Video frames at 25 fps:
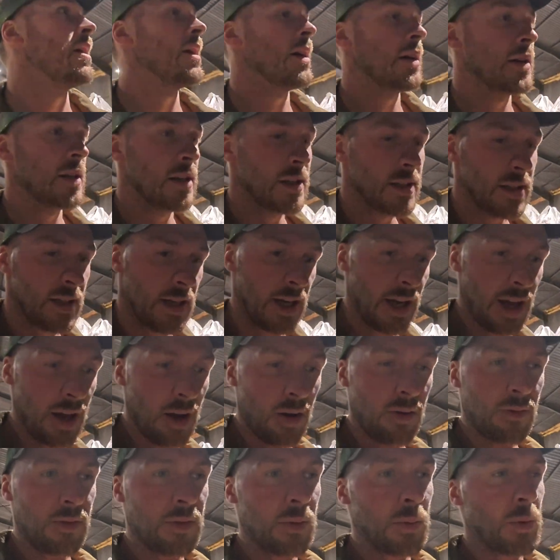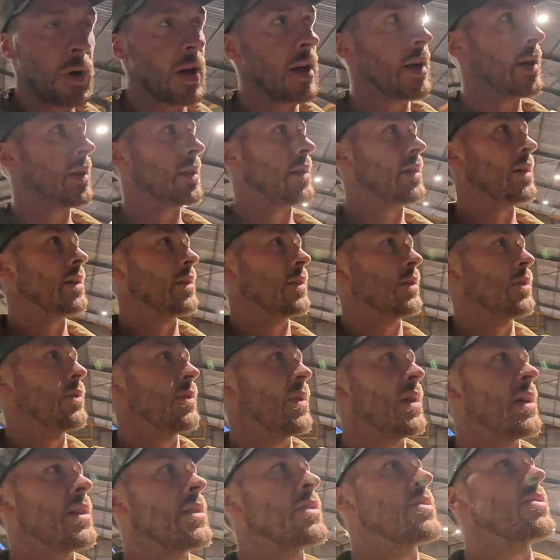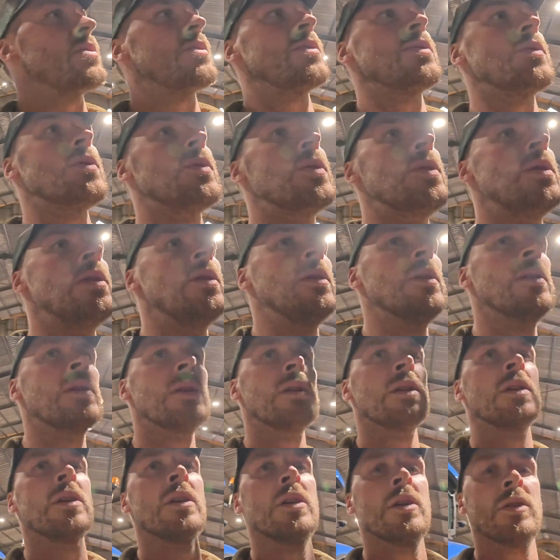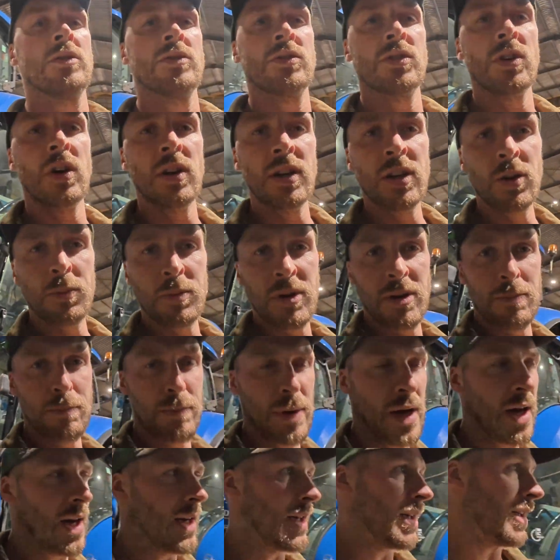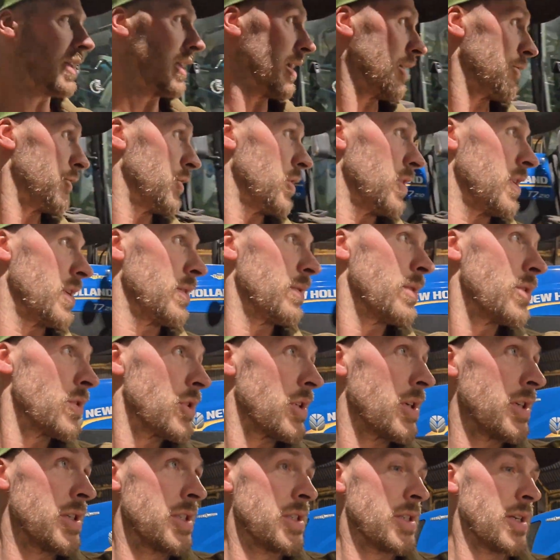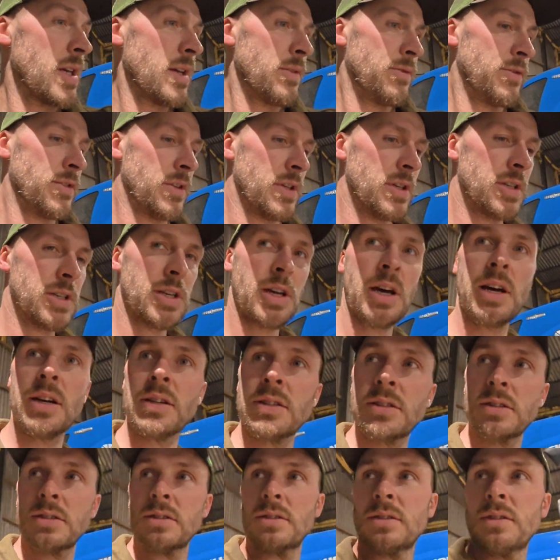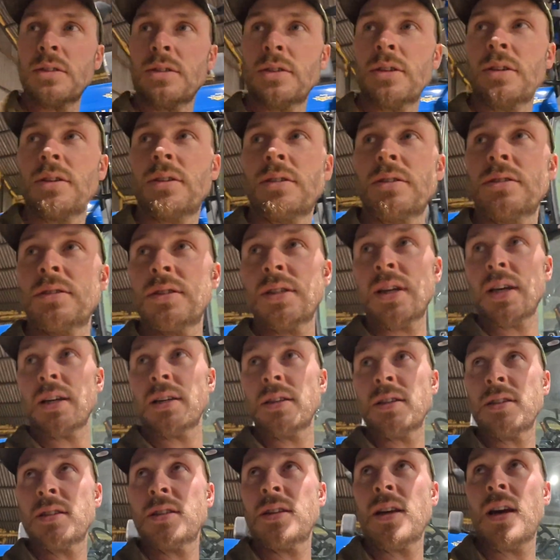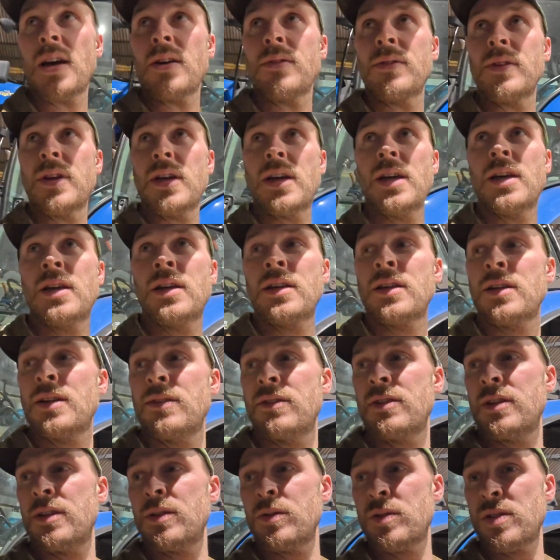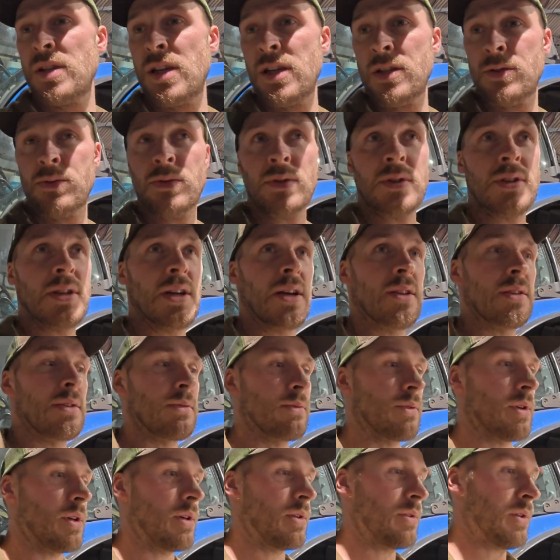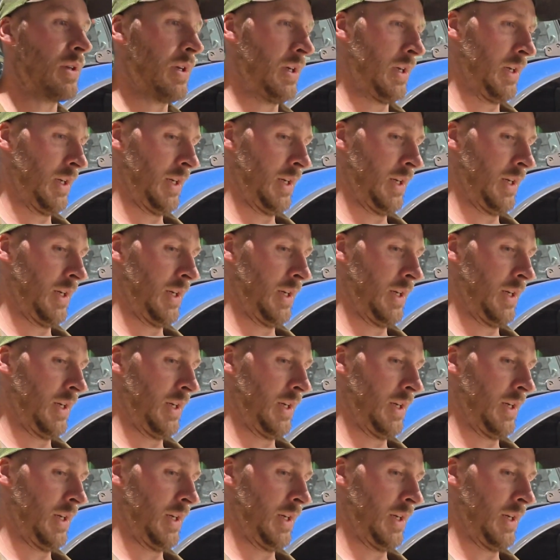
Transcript: I need to get out of the way in the other grain store. It's got a little bit of barley left on it, which I'd save for the ducks, so I'm going to go and take this down there, give it a little test run down the road,